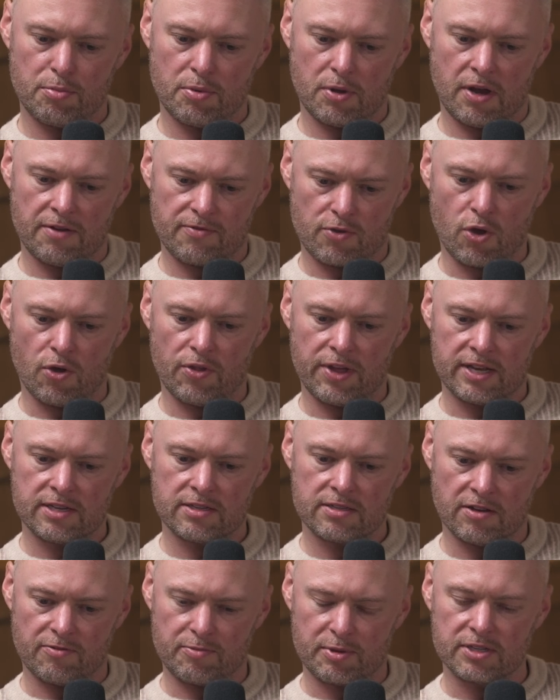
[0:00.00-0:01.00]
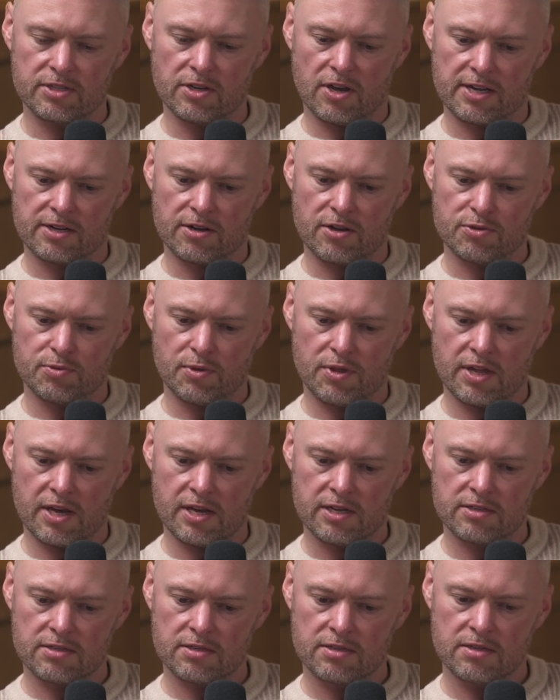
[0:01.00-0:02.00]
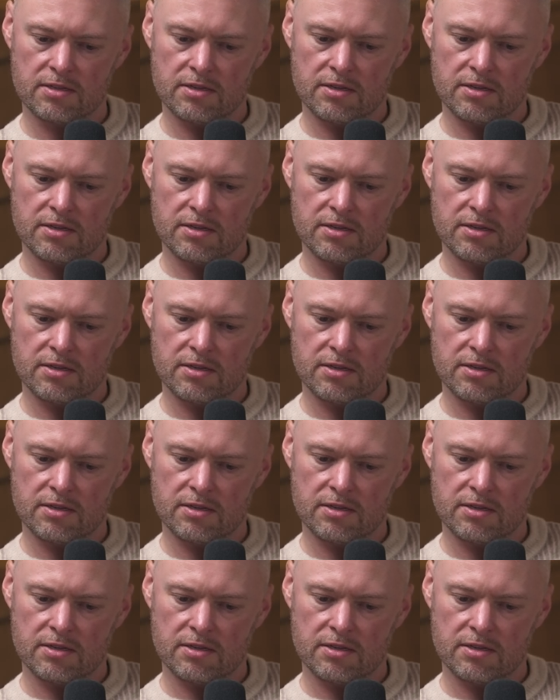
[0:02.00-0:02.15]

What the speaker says: I've got this. I've been diagnosed with this.